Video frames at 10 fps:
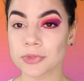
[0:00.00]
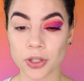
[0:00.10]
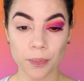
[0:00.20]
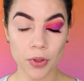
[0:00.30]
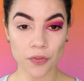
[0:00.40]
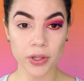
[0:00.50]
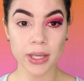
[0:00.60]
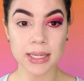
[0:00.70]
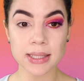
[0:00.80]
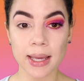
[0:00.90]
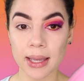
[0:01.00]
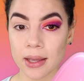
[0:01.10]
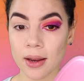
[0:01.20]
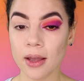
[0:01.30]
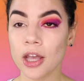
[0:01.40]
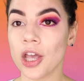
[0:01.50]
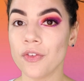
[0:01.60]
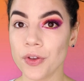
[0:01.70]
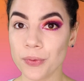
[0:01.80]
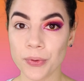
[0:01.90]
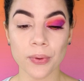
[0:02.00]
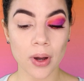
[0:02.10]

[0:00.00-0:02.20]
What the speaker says: So hopefully you guys like it. If you do,